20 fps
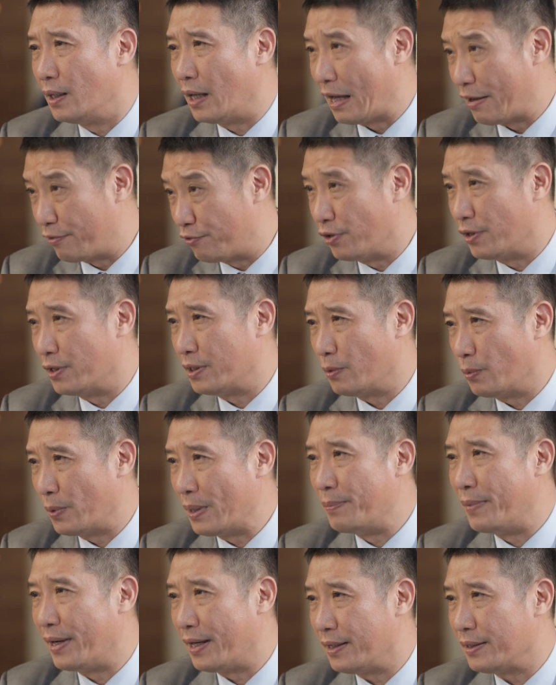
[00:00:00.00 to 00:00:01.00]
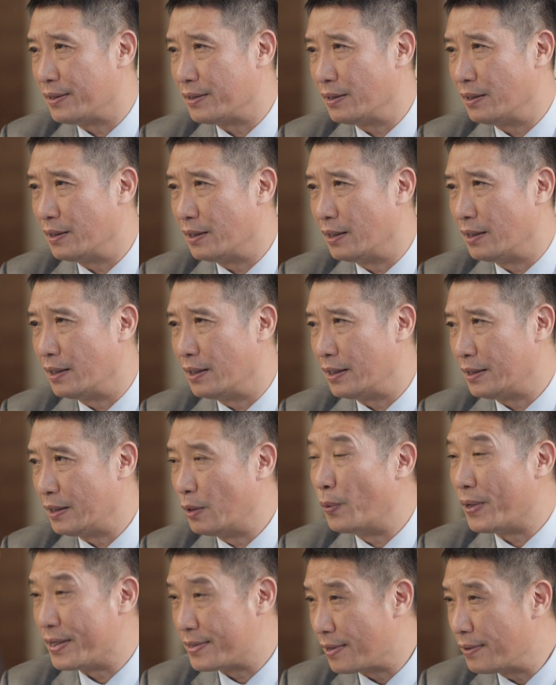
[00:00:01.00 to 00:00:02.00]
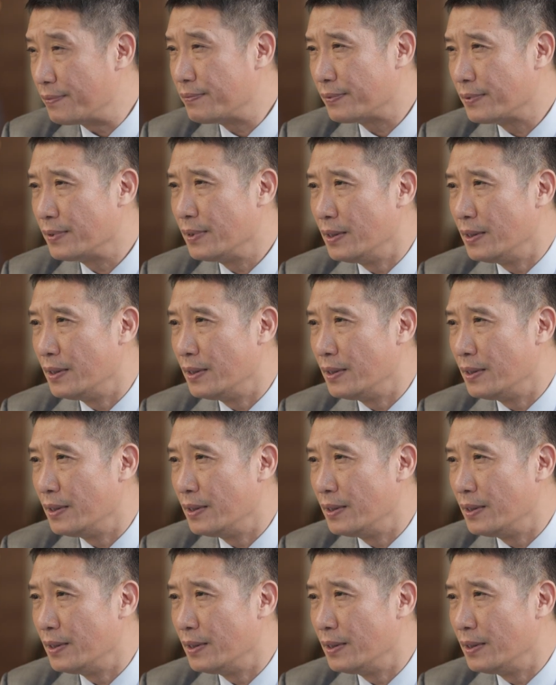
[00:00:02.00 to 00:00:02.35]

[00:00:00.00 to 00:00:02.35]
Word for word: effort we made uh, in Wison.